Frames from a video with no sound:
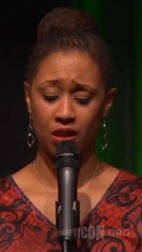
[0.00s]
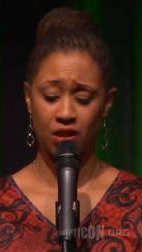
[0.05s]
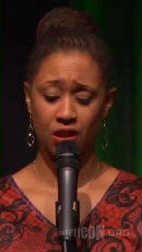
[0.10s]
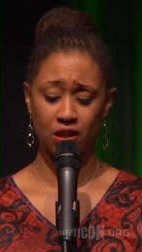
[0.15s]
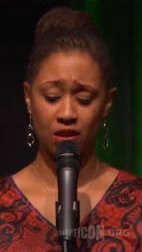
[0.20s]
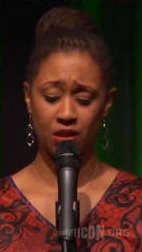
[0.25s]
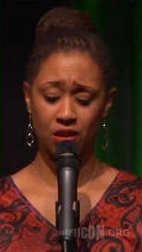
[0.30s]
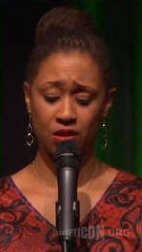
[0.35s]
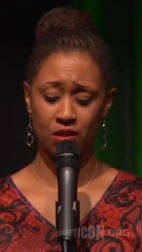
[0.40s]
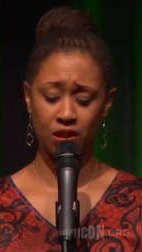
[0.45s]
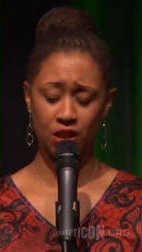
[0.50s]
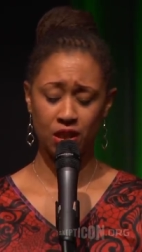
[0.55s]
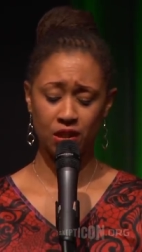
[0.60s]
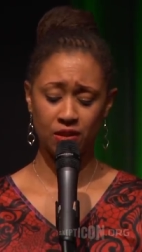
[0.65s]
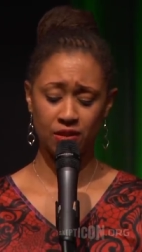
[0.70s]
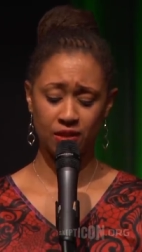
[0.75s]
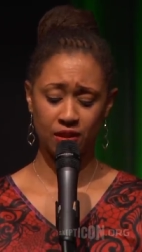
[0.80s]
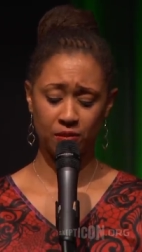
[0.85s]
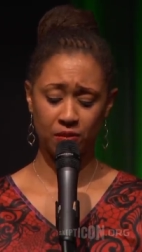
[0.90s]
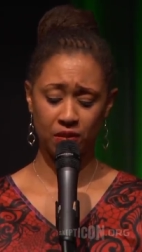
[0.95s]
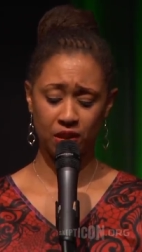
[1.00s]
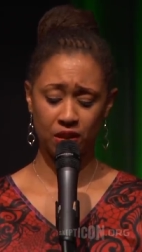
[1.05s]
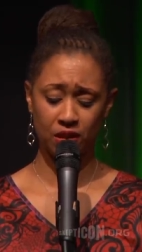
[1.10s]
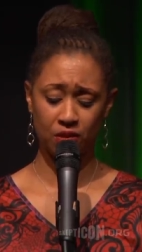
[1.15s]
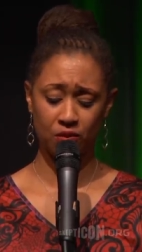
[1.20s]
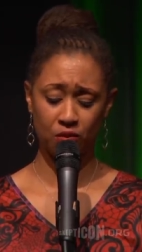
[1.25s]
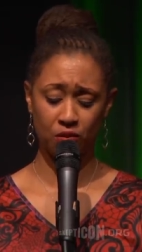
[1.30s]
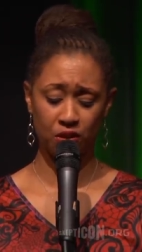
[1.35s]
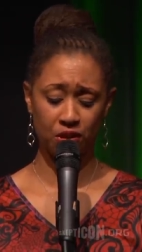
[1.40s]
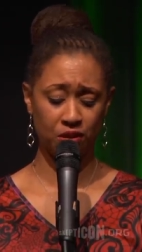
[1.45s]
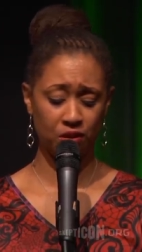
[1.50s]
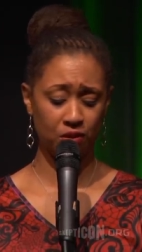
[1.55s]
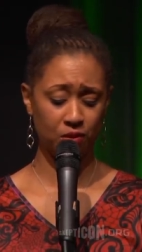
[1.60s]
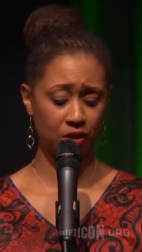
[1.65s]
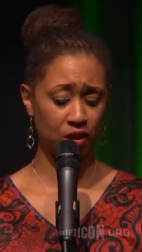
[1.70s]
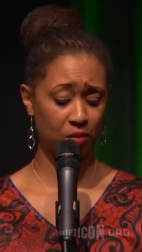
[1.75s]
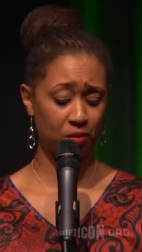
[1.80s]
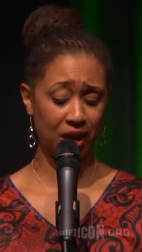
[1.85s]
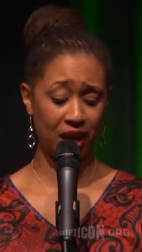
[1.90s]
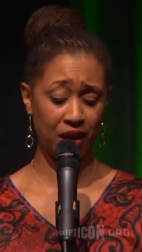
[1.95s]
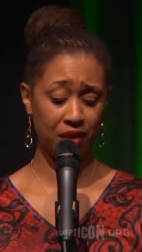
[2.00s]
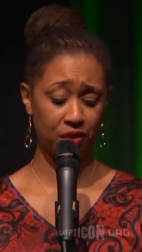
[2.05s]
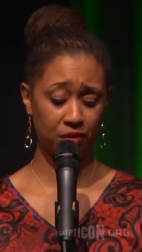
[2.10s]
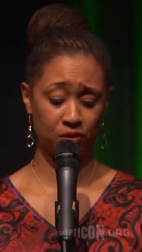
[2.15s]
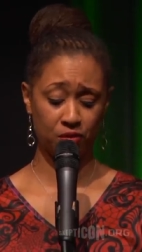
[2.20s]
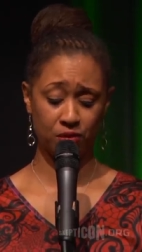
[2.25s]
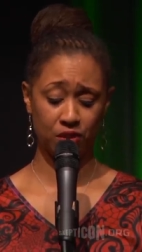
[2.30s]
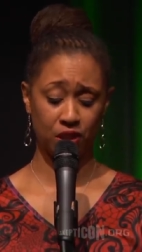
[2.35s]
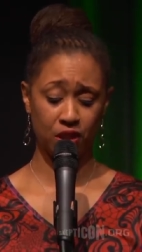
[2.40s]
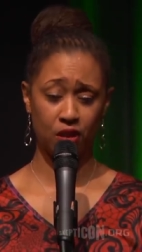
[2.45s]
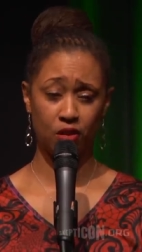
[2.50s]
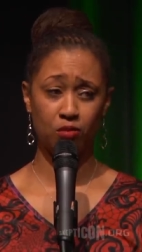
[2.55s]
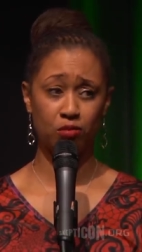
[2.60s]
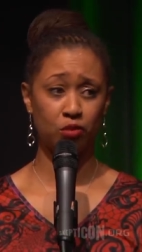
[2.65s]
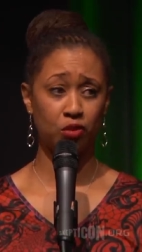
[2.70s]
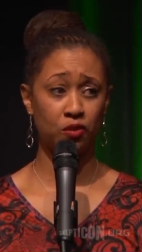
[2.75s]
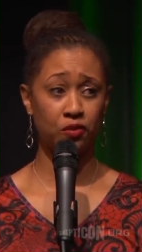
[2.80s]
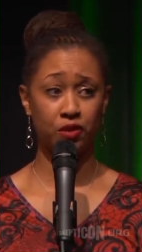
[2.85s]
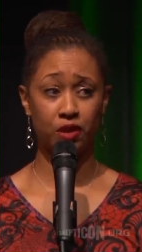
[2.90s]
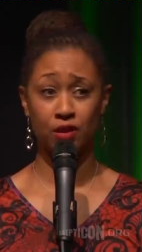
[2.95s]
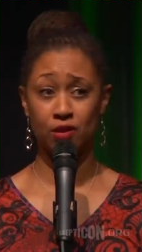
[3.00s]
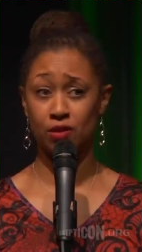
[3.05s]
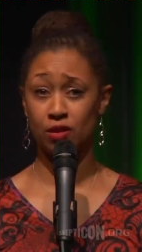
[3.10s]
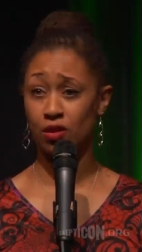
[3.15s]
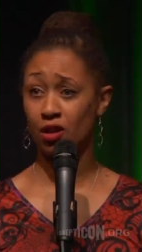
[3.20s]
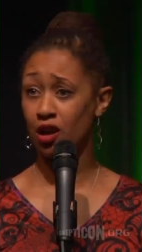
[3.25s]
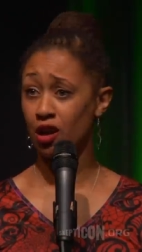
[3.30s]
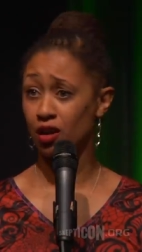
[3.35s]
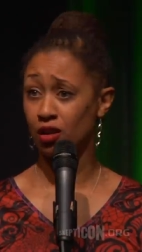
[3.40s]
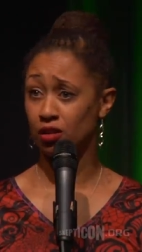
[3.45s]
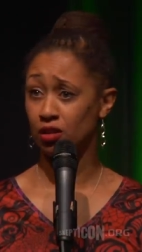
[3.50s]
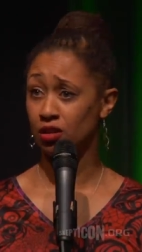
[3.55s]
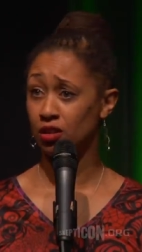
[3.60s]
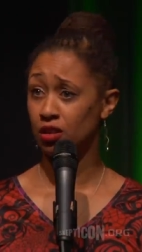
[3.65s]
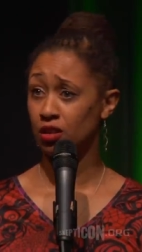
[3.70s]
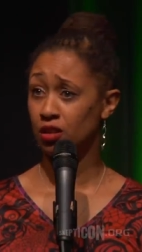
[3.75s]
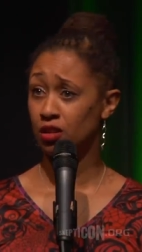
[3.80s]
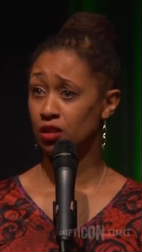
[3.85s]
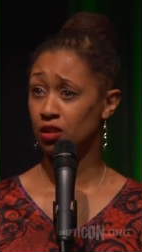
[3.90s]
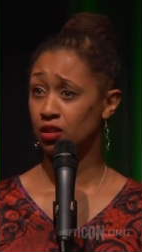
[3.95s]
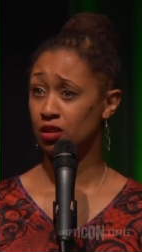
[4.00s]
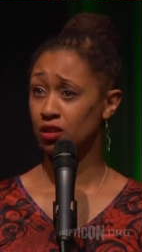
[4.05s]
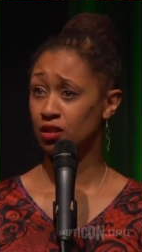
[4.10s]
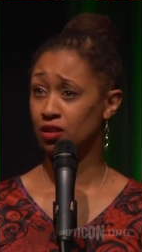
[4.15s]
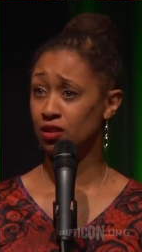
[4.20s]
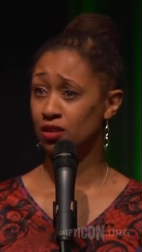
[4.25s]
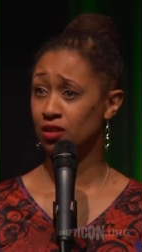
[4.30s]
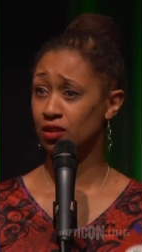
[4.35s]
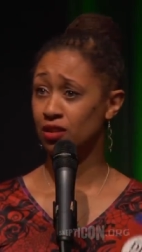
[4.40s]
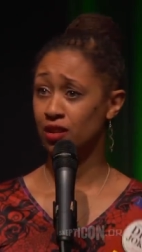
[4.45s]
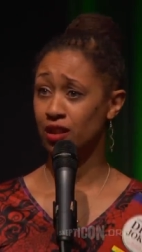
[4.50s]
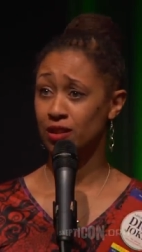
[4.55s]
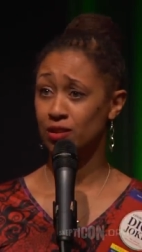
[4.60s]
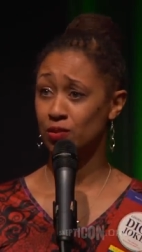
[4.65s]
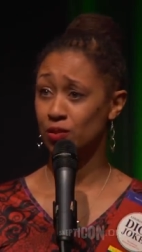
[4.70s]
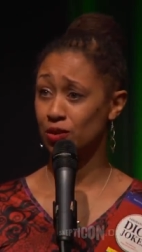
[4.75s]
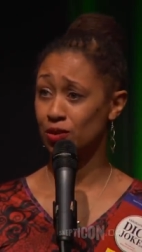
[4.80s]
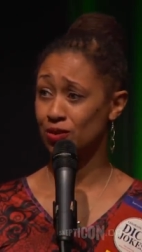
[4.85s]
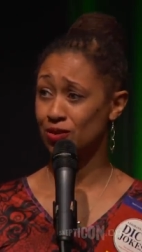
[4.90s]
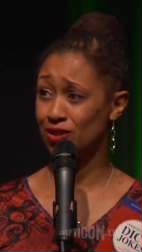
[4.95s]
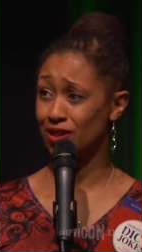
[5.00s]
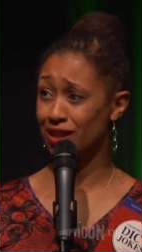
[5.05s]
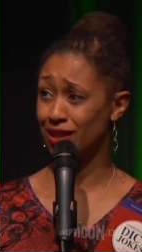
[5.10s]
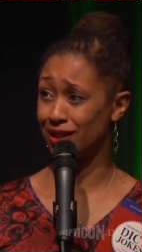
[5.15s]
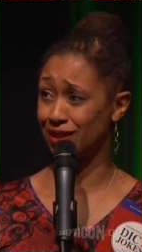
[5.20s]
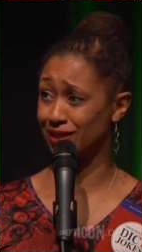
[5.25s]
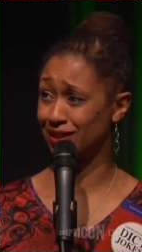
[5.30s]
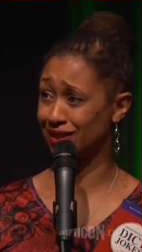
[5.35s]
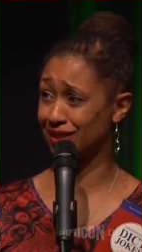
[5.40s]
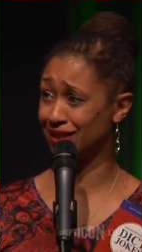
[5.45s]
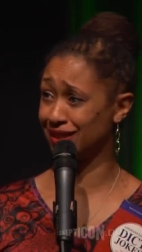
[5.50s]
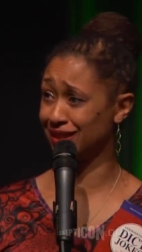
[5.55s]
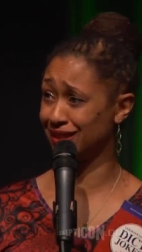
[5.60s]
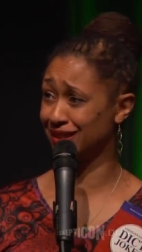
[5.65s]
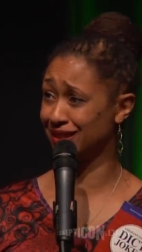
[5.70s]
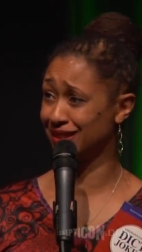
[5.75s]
you, you need something with you in the bathroom to help move things along. That's what this does.